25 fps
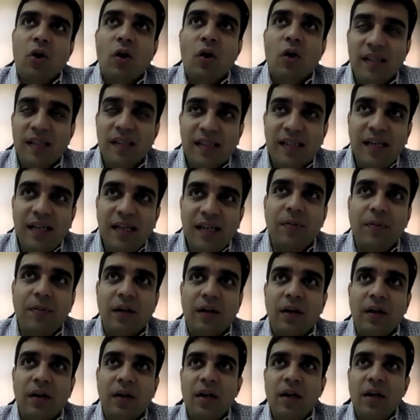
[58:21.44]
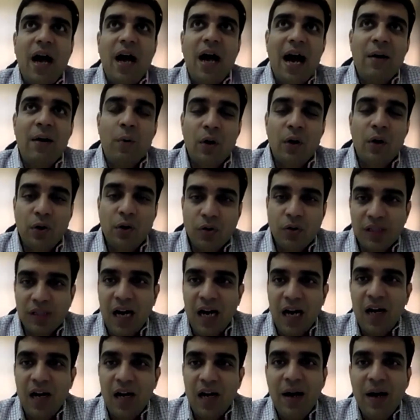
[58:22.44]
concept, I want to
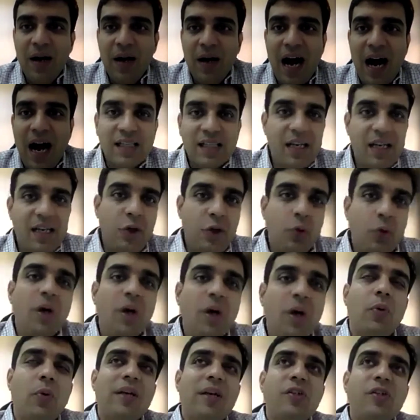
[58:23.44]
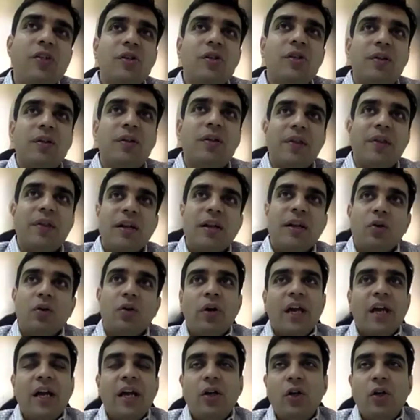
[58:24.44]
start by asking you a question. Like,
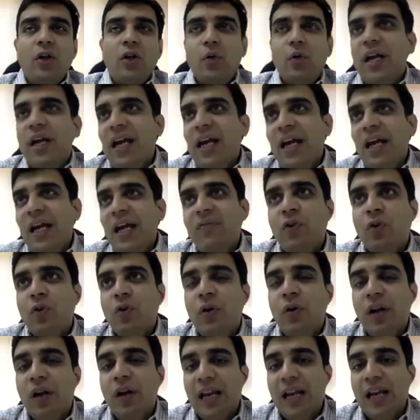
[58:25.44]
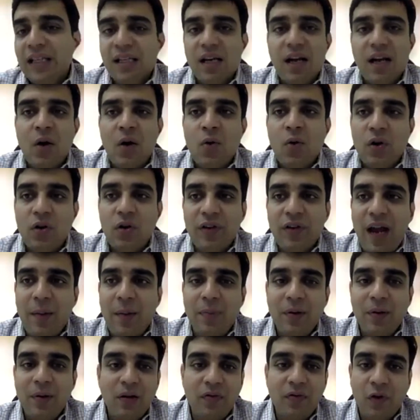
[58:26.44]
okay, today, if you raise a round of
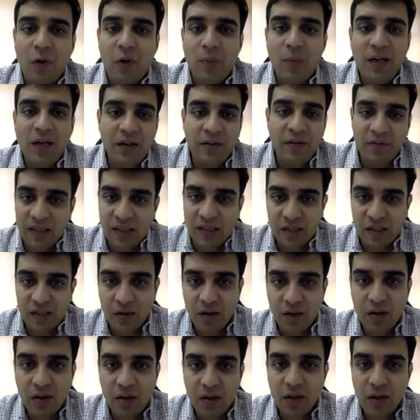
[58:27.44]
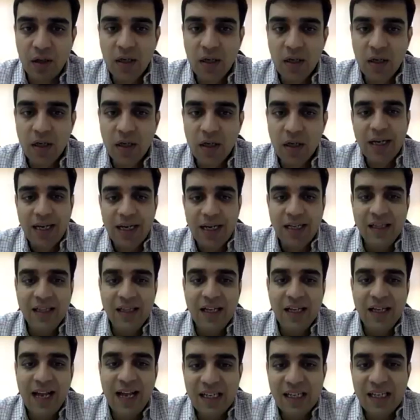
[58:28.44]
capital from an investor,
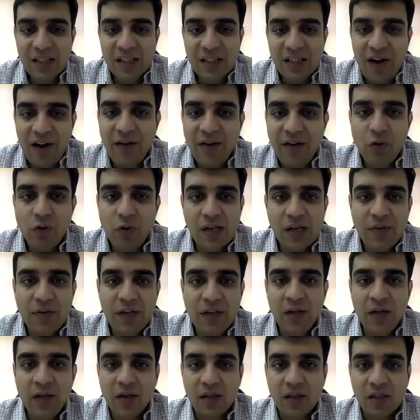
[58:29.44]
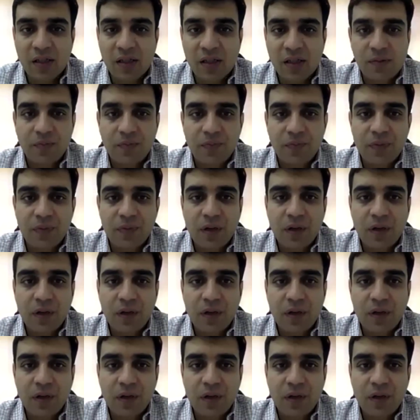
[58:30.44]
in the next 5 to 7 years,